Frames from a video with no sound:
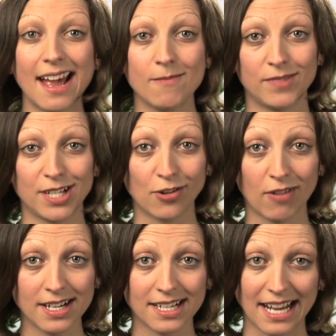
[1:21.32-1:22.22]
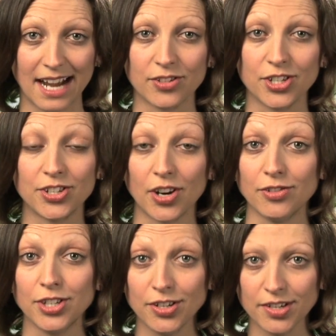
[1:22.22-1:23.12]
empty credit accounts you
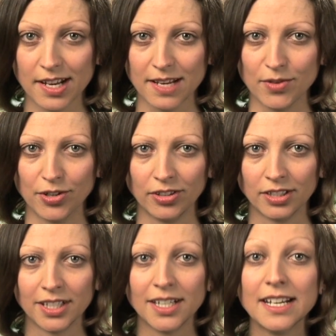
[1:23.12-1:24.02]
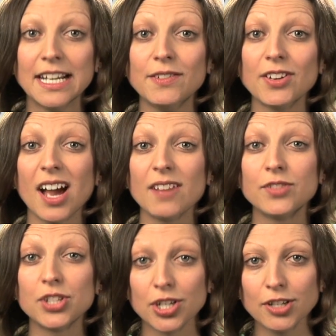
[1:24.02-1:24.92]
don't use anymore. If you
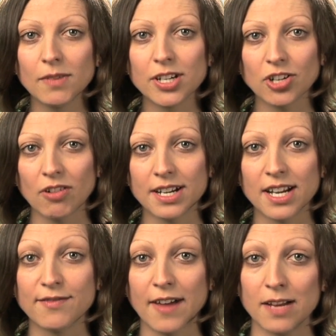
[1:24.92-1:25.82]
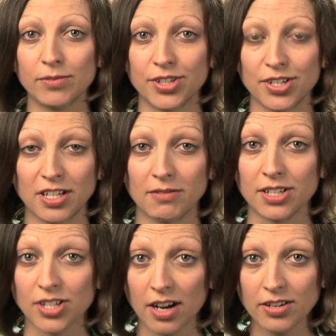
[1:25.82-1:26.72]
have too much credit available to you
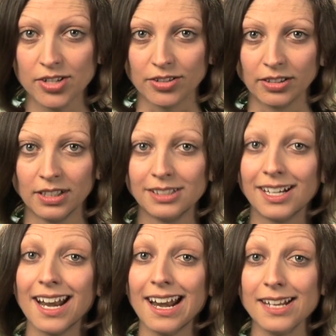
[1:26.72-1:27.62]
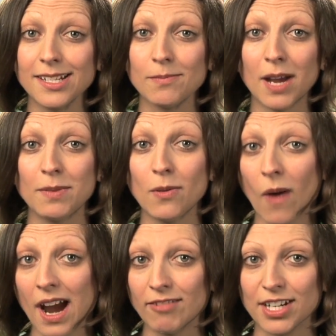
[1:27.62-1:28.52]
in total, a lender may be
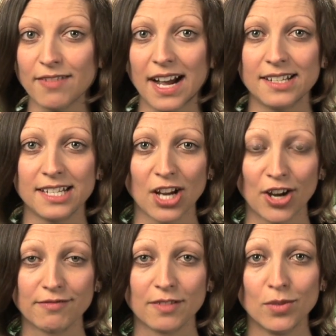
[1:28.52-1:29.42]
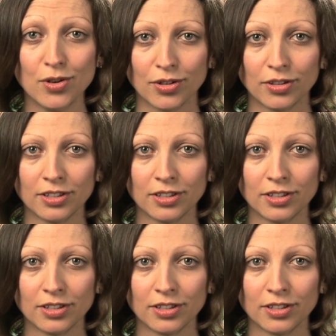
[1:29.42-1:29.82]
wary of handing over more.